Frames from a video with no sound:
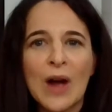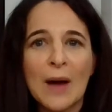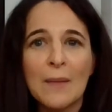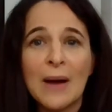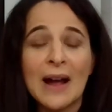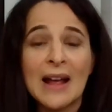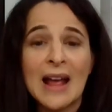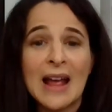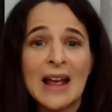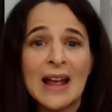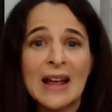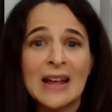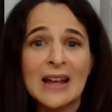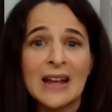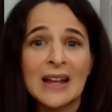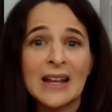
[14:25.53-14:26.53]
Rabbi
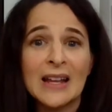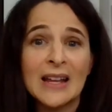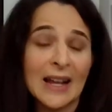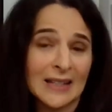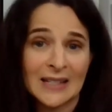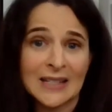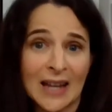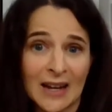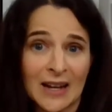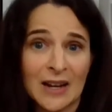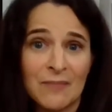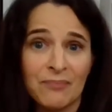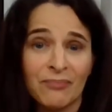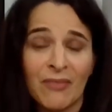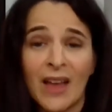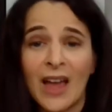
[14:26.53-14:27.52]
A, he gets sick.
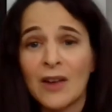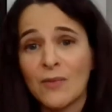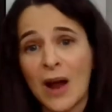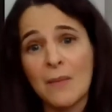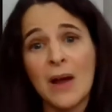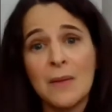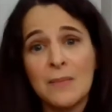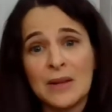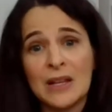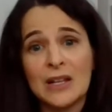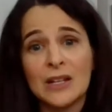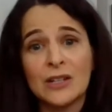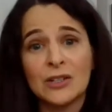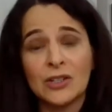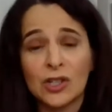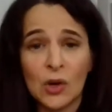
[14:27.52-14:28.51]
And Rabbi
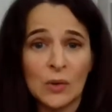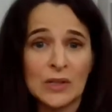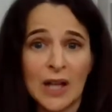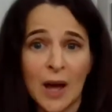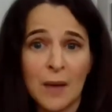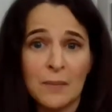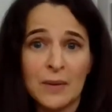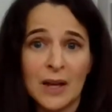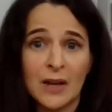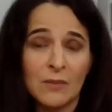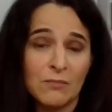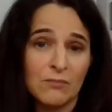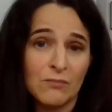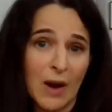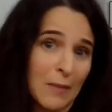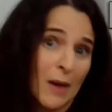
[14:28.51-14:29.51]
B shows up
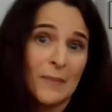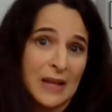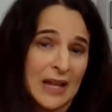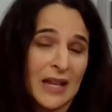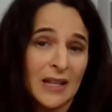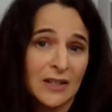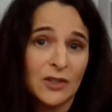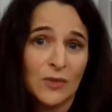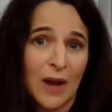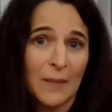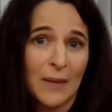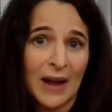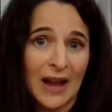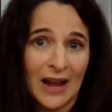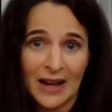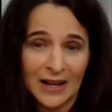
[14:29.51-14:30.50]
and Rabbi B heals
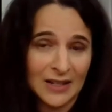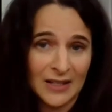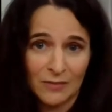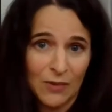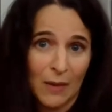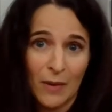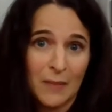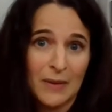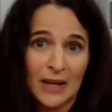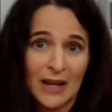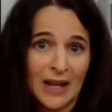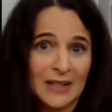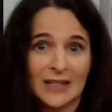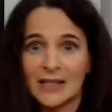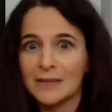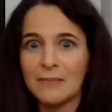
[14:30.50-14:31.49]
Rabbi A because Rabbi B
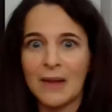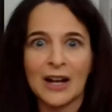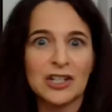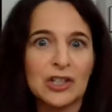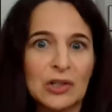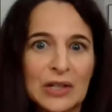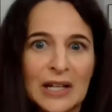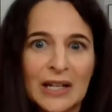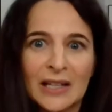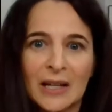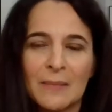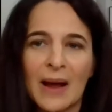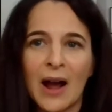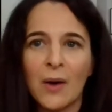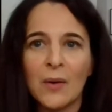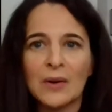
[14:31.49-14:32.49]
has these magical healing
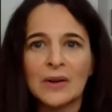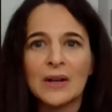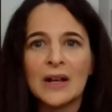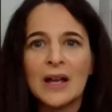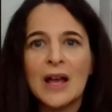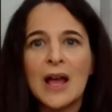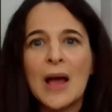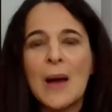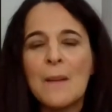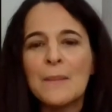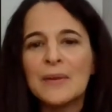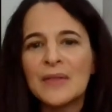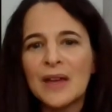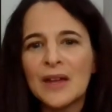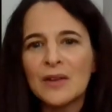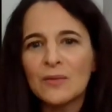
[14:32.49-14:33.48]
power.
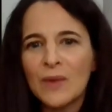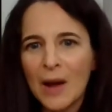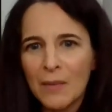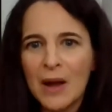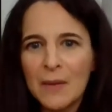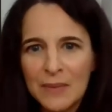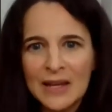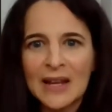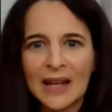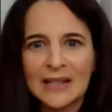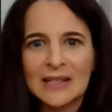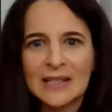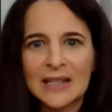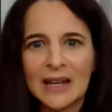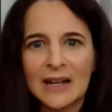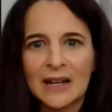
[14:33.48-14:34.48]
But then Rabbi B
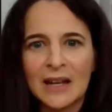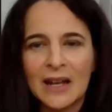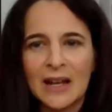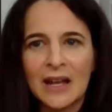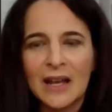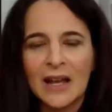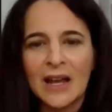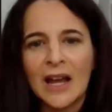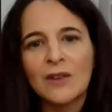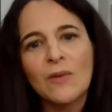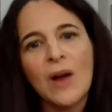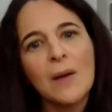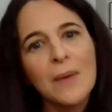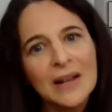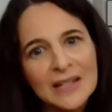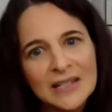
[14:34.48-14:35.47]
gets sick and
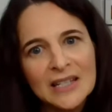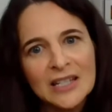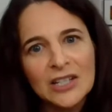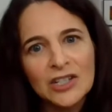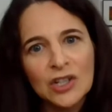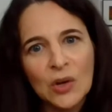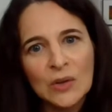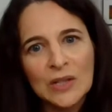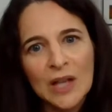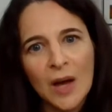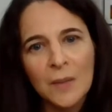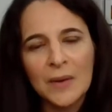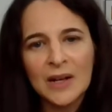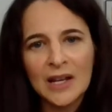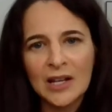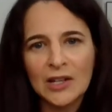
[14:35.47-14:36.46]
Rabbi C shows
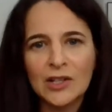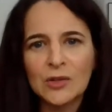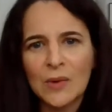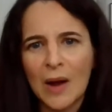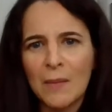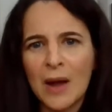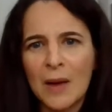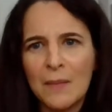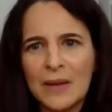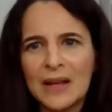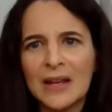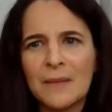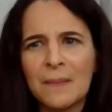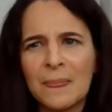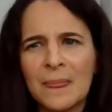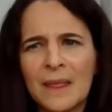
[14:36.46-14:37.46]
up and heals Rabbi
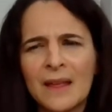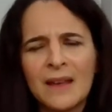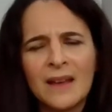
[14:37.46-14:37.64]
B.